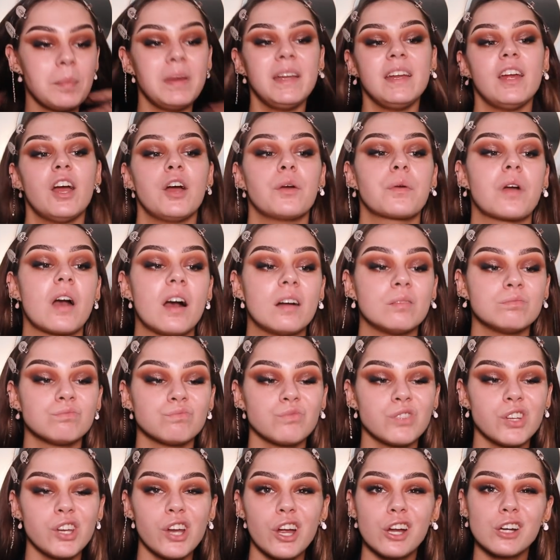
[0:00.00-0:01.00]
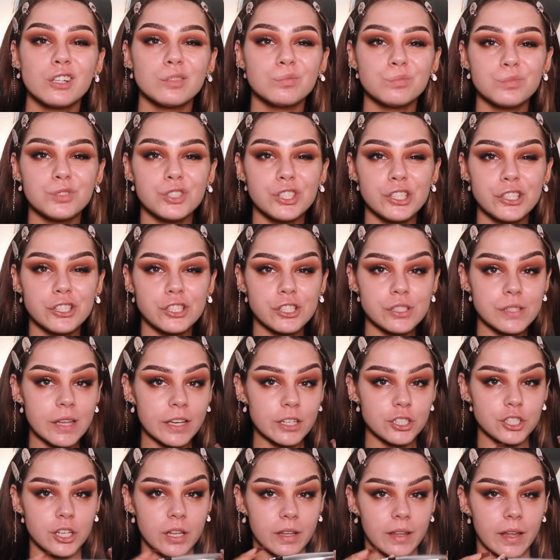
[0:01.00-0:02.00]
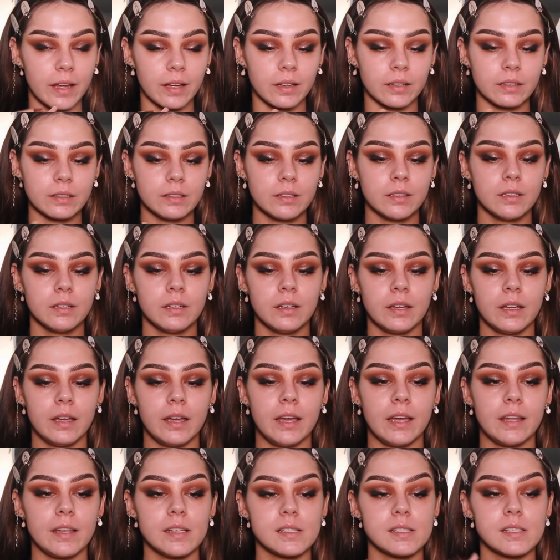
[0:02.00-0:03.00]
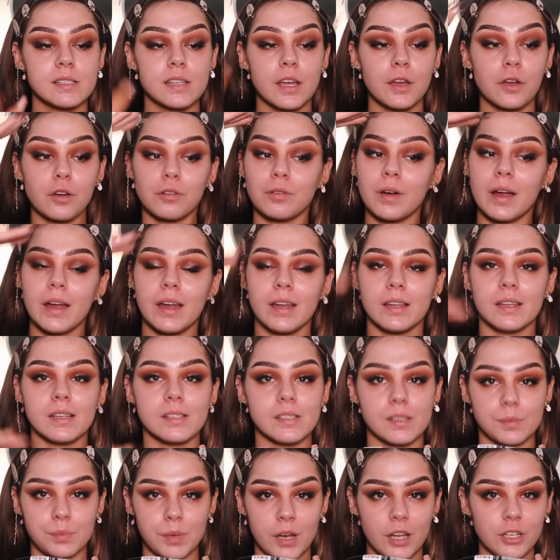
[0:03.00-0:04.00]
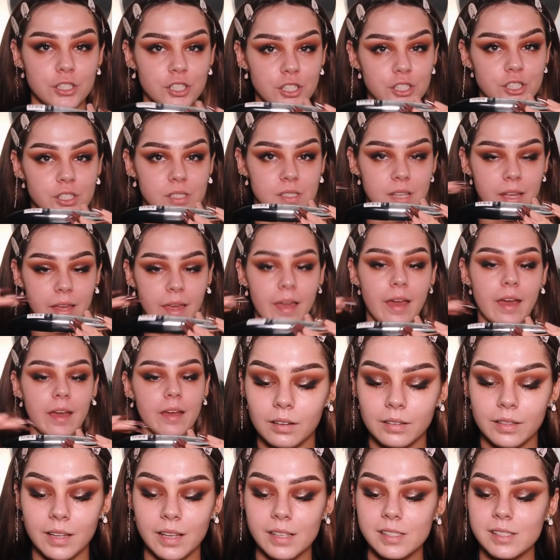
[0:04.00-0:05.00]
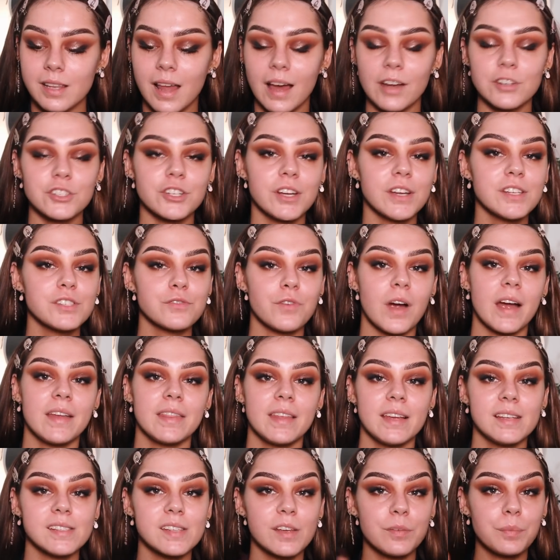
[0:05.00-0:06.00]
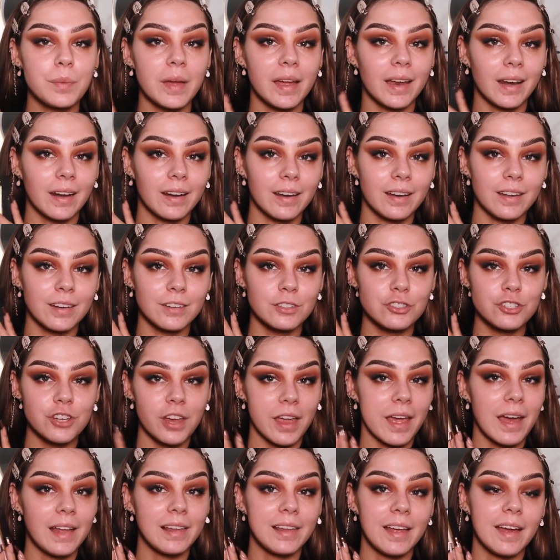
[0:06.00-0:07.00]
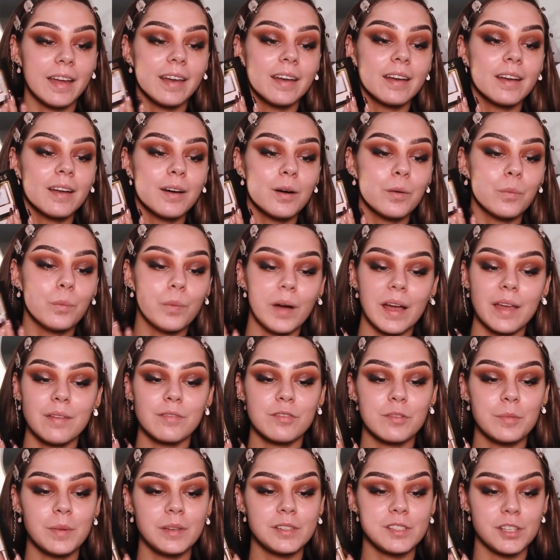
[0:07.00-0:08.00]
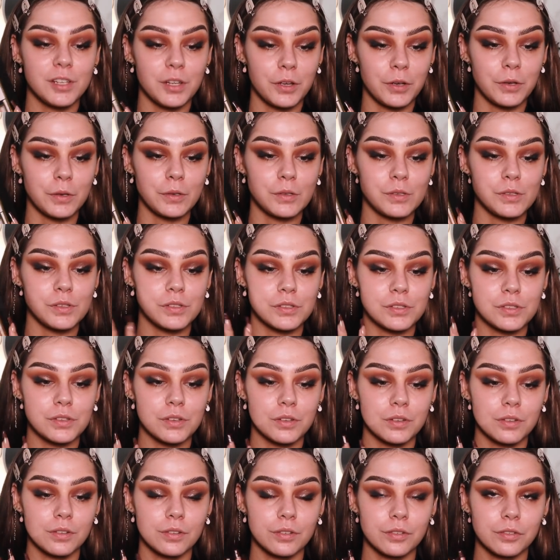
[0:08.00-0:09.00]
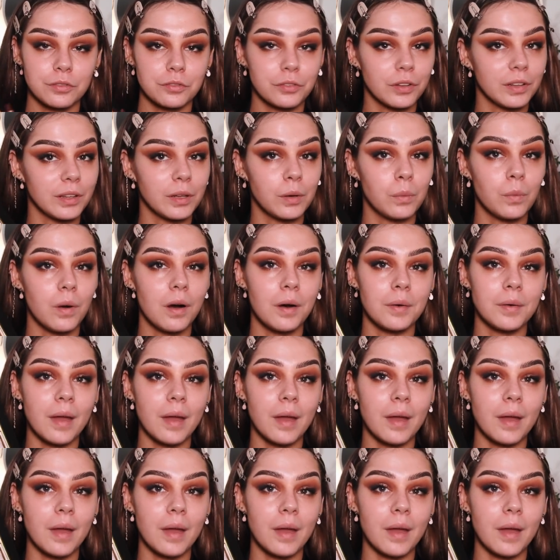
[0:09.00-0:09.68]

Mediocre, you know? She's just like chilling here. This is like great and this is black. She's just like here. These lashes, right? These have been chilling, waiting for me to use for a little while